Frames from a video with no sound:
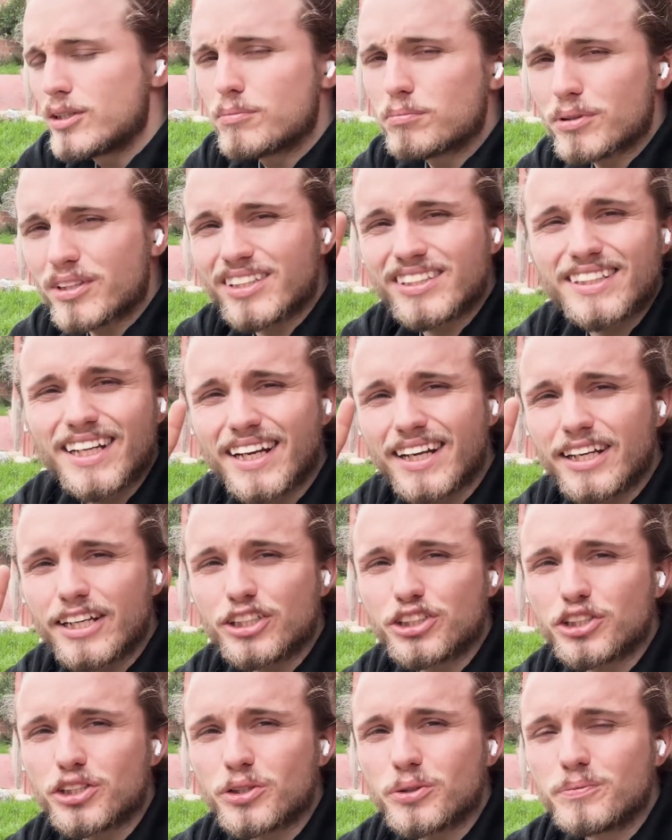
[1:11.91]
But the second
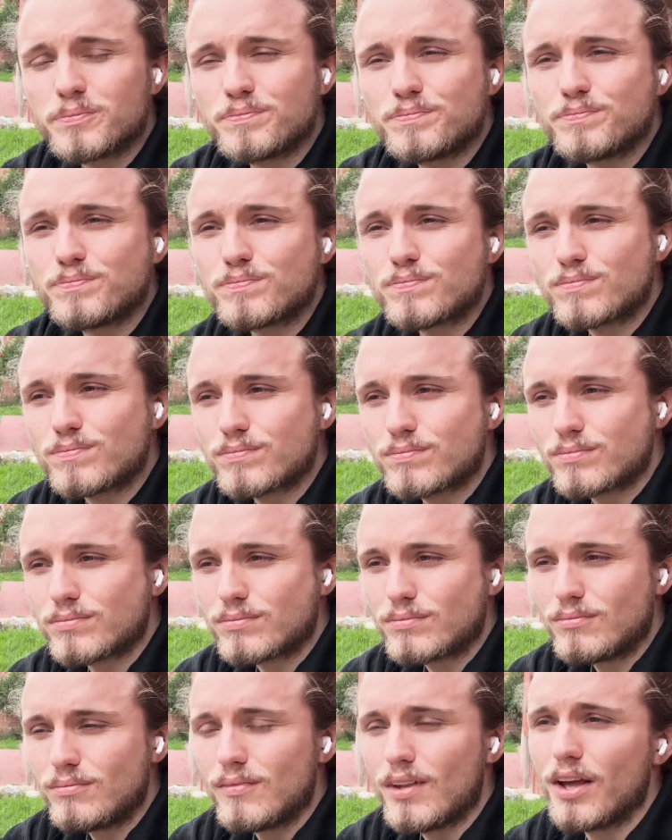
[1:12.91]
issue,
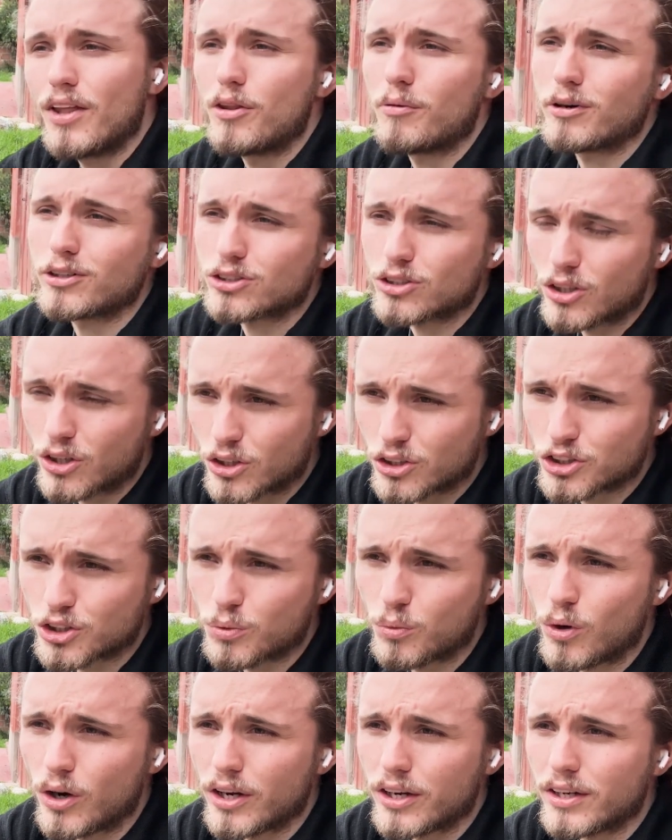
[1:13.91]
and the much larger
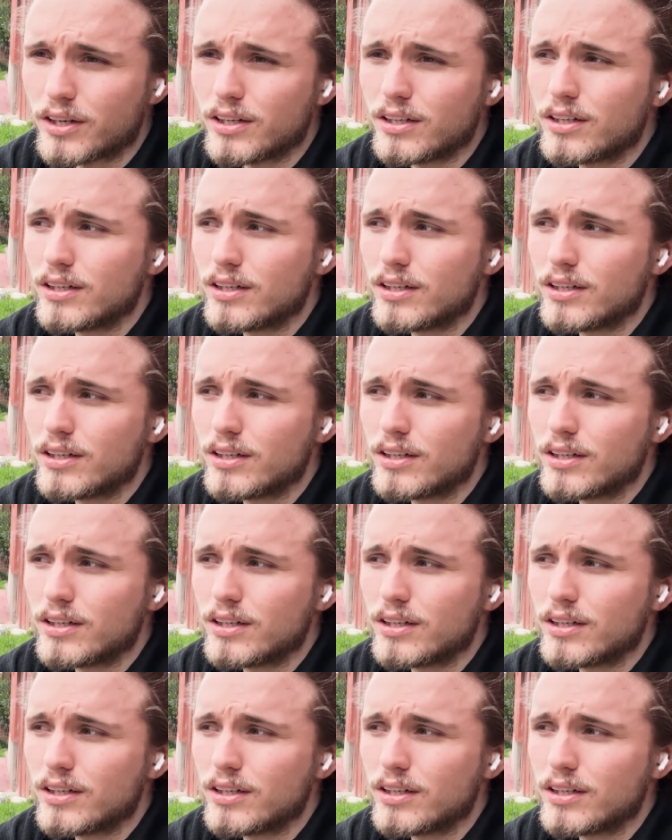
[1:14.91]
one,